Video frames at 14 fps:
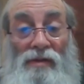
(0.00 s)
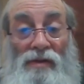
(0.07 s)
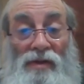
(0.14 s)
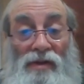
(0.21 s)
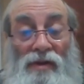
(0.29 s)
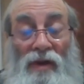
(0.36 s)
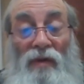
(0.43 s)

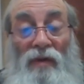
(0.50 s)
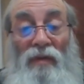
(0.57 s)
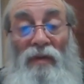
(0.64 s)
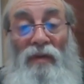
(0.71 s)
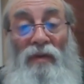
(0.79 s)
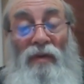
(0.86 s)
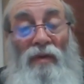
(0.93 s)

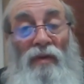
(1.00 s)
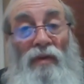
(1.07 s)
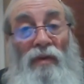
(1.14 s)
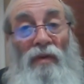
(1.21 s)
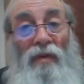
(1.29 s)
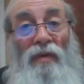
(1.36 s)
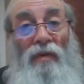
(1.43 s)
So
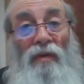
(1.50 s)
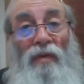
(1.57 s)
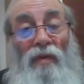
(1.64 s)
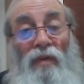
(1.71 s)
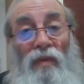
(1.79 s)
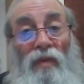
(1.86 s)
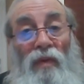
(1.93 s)

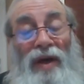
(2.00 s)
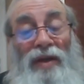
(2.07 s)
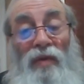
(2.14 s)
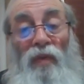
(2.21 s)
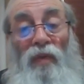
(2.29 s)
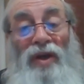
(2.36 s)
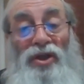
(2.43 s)

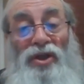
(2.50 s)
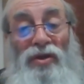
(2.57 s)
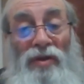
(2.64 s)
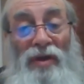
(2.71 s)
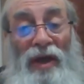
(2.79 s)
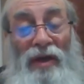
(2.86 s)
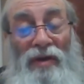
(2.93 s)
what
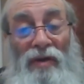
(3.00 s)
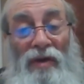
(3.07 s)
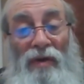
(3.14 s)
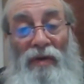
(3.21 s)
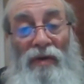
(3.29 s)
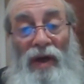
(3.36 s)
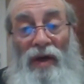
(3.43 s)
should they
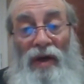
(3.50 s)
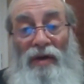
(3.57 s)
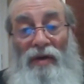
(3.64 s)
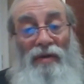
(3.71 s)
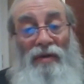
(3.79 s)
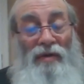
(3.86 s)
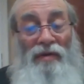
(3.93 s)
do?
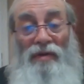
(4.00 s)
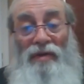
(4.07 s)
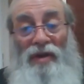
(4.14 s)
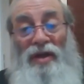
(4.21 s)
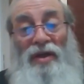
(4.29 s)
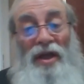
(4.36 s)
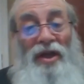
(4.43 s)
And
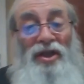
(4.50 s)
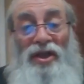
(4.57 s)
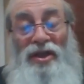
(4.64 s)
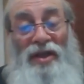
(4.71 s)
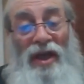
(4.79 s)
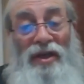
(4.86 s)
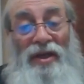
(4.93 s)
didn't he
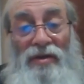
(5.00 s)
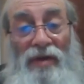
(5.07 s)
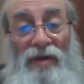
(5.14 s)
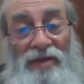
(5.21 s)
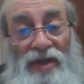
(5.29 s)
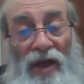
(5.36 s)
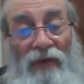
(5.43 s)
just answer
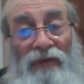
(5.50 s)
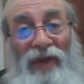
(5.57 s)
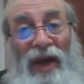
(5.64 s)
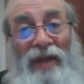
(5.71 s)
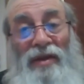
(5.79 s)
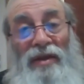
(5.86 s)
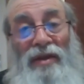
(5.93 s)
himself
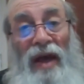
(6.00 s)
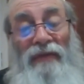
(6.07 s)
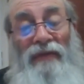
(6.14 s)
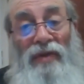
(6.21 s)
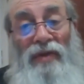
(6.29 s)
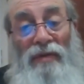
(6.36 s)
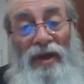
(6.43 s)
not to
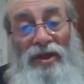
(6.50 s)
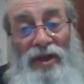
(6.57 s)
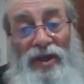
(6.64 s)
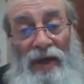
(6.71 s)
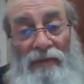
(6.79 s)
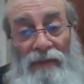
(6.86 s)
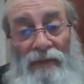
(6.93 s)
daven to
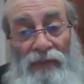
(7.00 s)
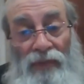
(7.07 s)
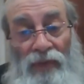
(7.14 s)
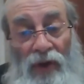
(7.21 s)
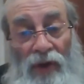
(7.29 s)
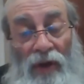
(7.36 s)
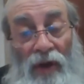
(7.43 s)
Hashem?
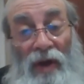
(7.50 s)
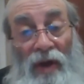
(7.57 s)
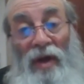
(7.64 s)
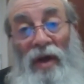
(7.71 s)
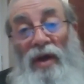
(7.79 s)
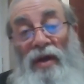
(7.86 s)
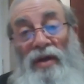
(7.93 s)

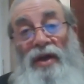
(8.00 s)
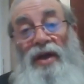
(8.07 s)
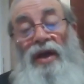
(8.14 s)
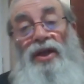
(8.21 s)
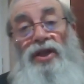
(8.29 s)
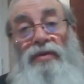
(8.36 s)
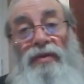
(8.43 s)
The
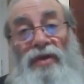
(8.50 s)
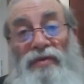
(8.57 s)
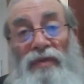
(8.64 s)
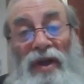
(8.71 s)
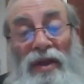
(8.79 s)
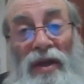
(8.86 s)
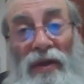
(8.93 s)
answer is
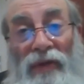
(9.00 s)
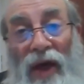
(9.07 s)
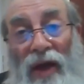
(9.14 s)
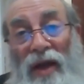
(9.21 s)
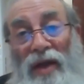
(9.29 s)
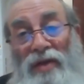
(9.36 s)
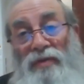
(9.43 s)
really
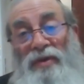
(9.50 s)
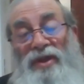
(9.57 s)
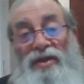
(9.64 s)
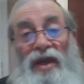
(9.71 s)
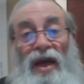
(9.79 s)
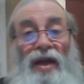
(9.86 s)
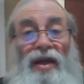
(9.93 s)
that, as we
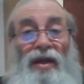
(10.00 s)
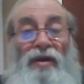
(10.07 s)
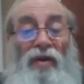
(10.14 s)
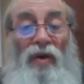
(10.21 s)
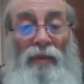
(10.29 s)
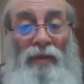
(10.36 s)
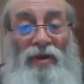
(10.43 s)
said, in
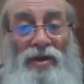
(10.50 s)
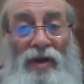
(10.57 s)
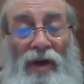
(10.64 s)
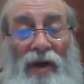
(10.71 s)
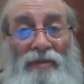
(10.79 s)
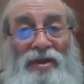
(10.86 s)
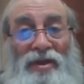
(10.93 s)
normal
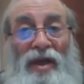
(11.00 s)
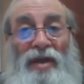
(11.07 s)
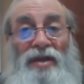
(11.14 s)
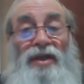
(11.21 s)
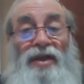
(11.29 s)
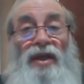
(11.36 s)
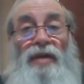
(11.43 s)

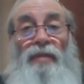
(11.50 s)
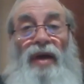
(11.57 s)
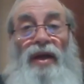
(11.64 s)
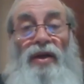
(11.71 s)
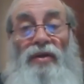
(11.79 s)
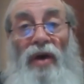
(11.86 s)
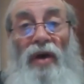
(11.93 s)
circumstances and
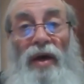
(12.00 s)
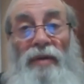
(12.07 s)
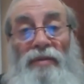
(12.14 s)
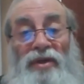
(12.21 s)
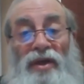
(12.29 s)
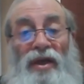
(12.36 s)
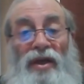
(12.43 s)
many
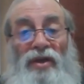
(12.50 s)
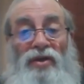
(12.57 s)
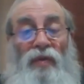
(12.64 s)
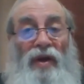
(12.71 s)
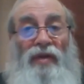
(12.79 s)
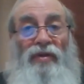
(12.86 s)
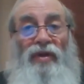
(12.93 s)
times, each
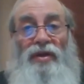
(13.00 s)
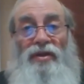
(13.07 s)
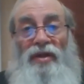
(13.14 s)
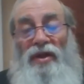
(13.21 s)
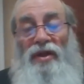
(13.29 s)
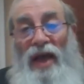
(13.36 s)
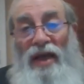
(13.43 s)
one of these
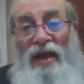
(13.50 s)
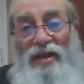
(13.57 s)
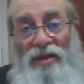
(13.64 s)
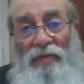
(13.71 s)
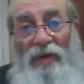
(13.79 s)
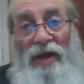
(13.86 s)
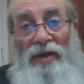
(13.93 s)
things has
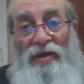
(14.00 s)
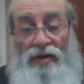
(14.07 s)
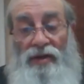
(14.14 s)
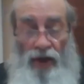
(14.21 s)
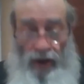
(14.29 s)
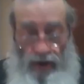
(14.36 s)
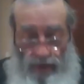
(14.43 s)
its place.